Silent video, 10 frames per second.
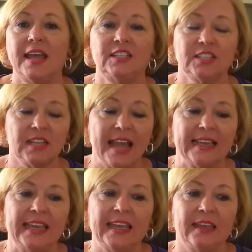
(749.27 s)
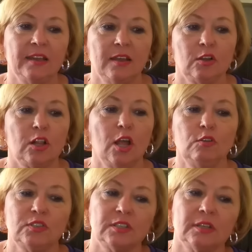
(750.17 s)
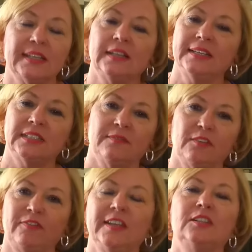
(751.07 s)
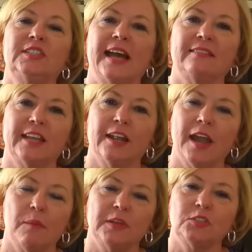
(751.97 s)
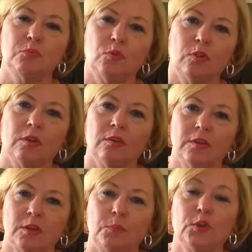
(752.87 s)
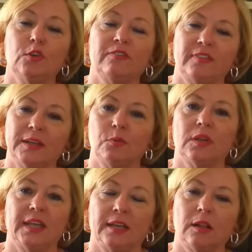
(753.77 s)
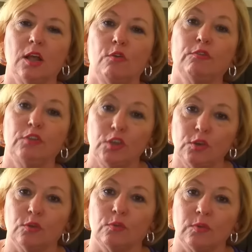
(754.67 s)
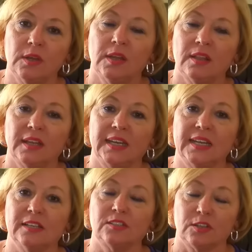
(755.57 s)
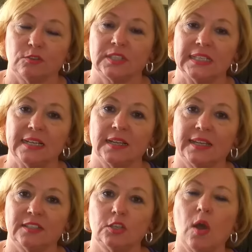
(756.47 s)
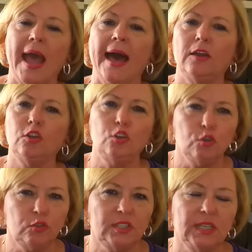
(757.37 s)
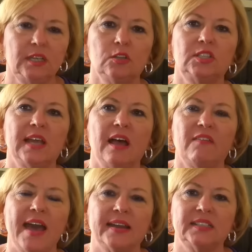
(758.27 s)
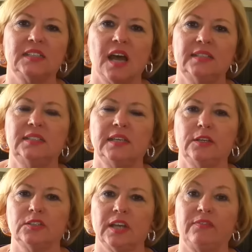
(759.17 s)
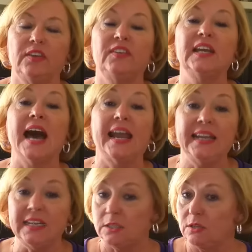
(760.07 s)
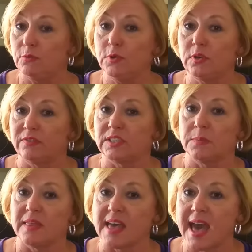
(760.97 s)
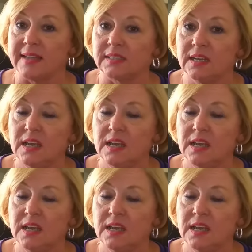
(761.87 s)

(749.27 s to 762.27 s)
Just like He clothes the lilies of the fields out there, how much more beautifully will He clothe you than He does those lilies. So how do you see yourself? How does God see yourself? You've got to get to the root of some of that